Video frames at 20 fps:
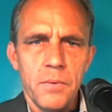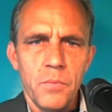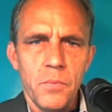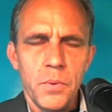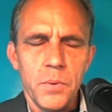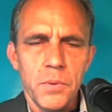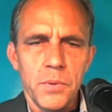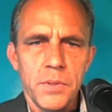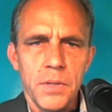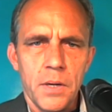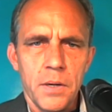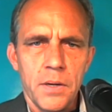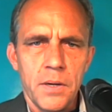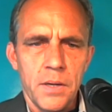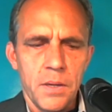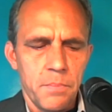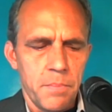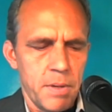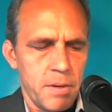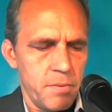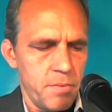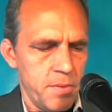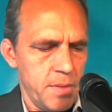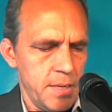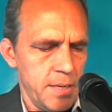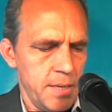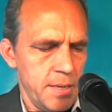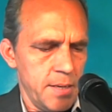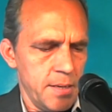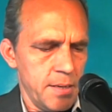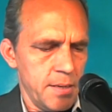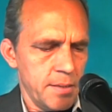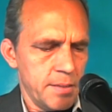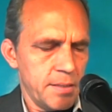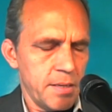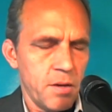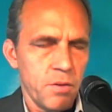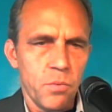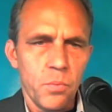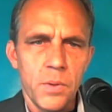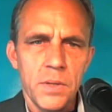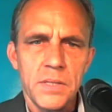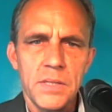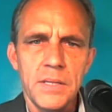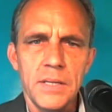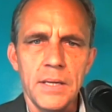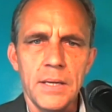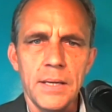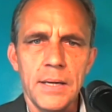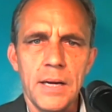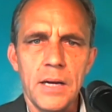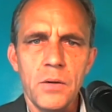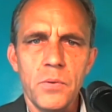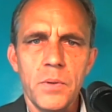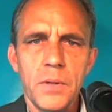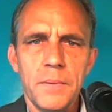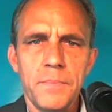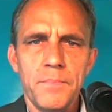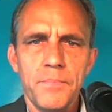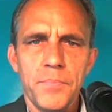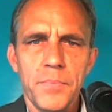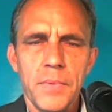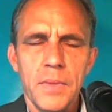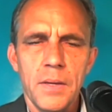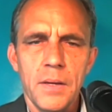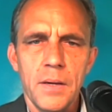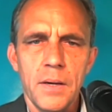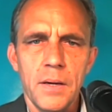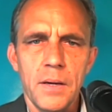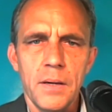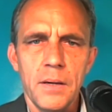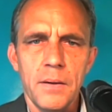we were talking about the uh, southwest Nicaragua, uh,